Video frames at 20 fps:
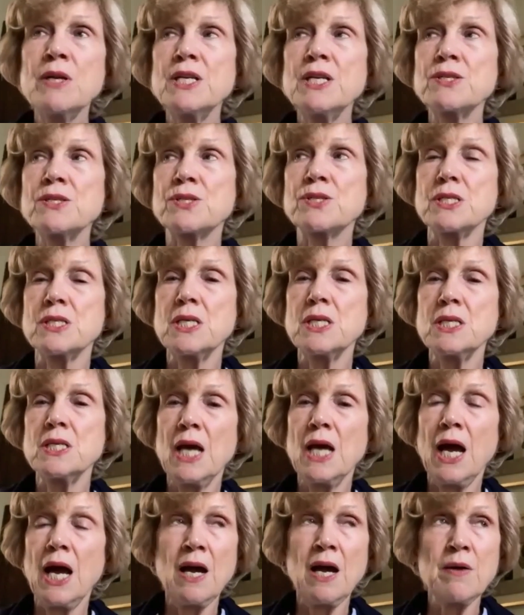it isn't.
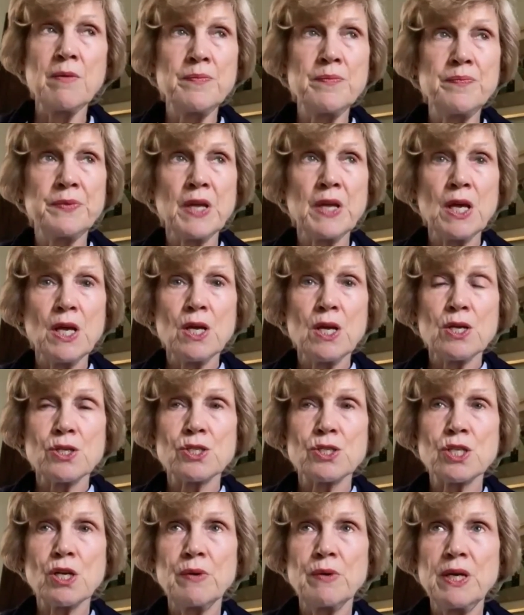
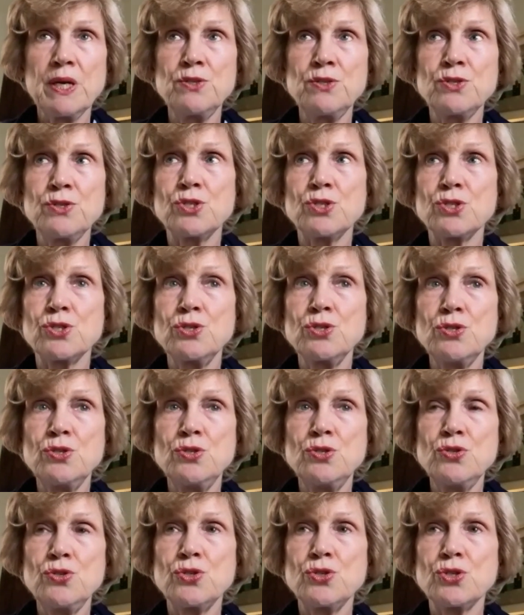So in
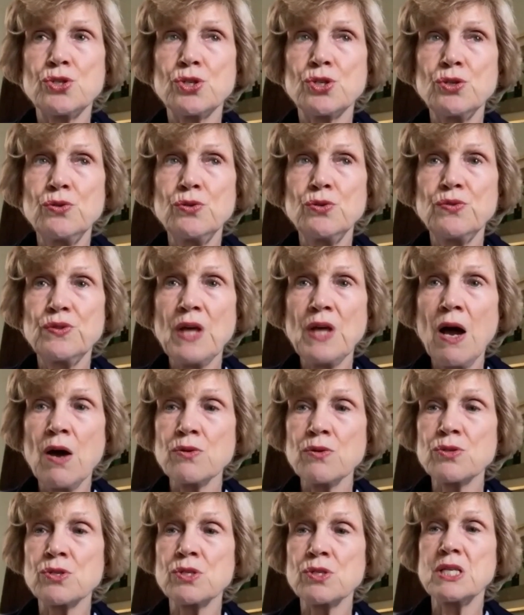
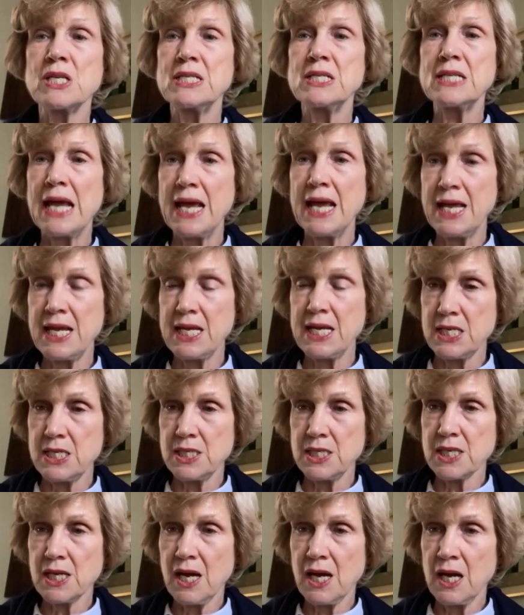
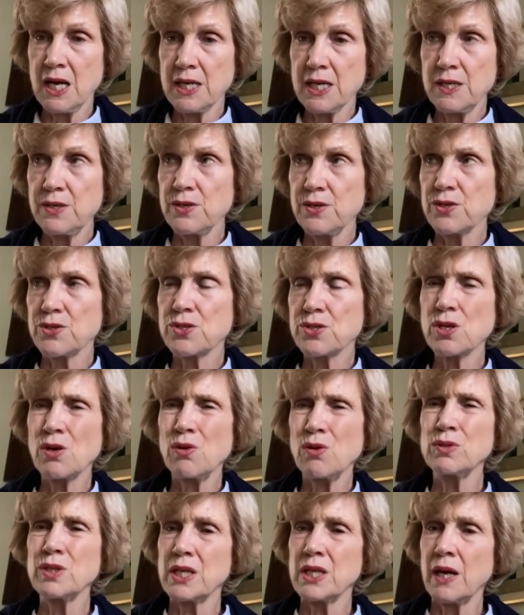2008, I
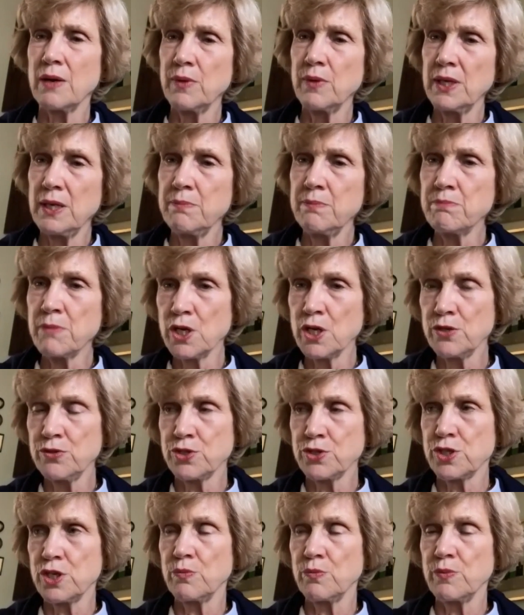sold it. I really
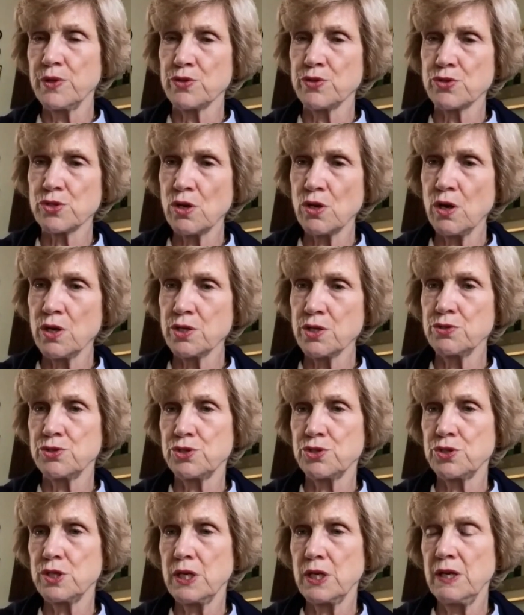merged it with the
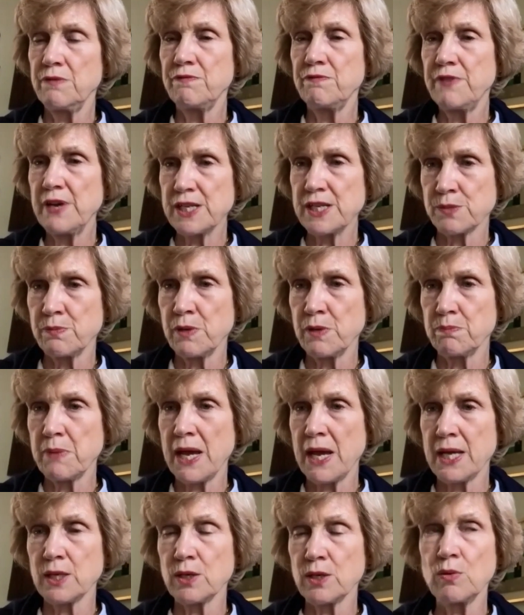Scottish investment
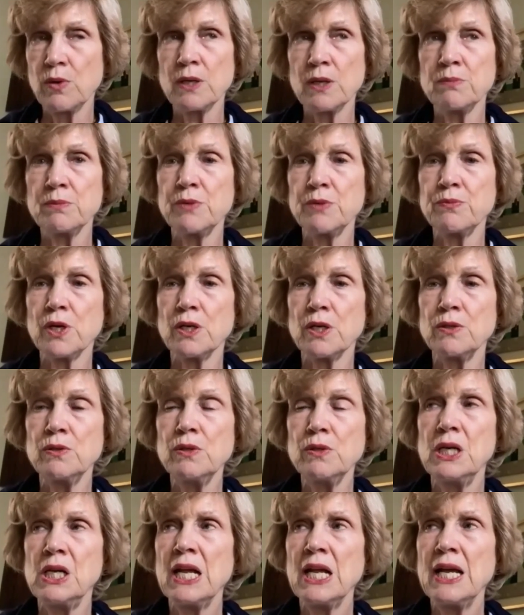bank, Quayle
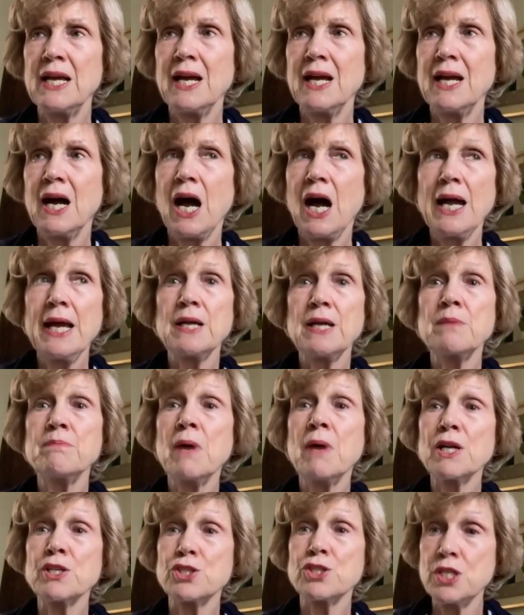Monroe. I had a
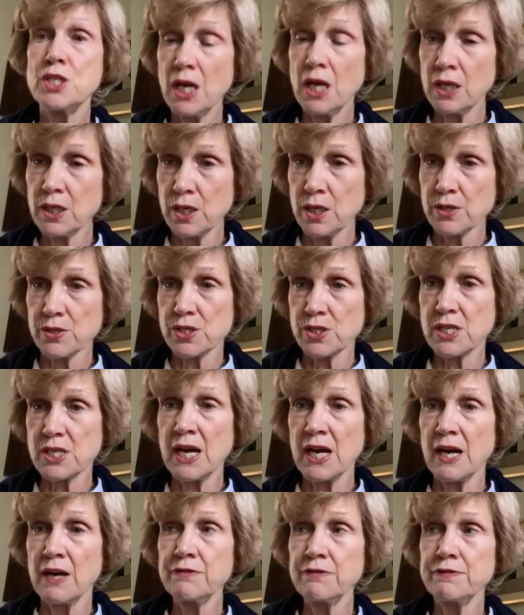much younger
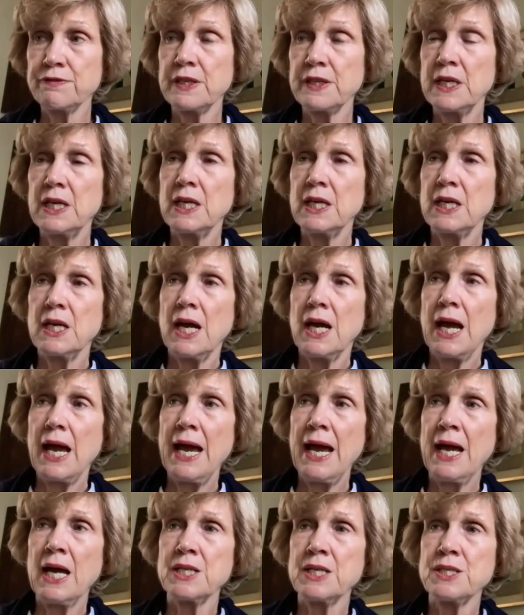staff,
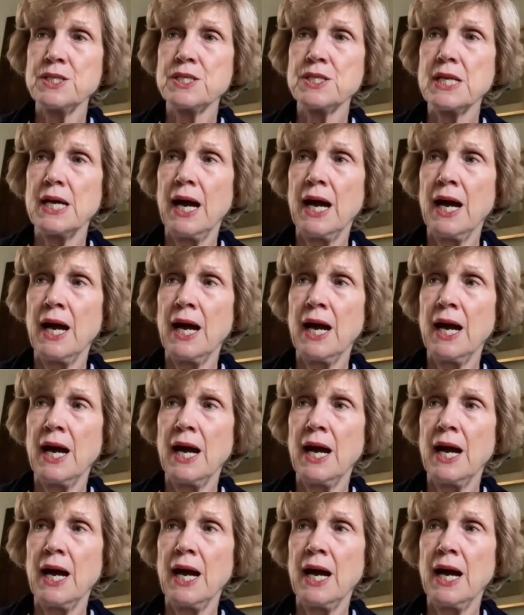and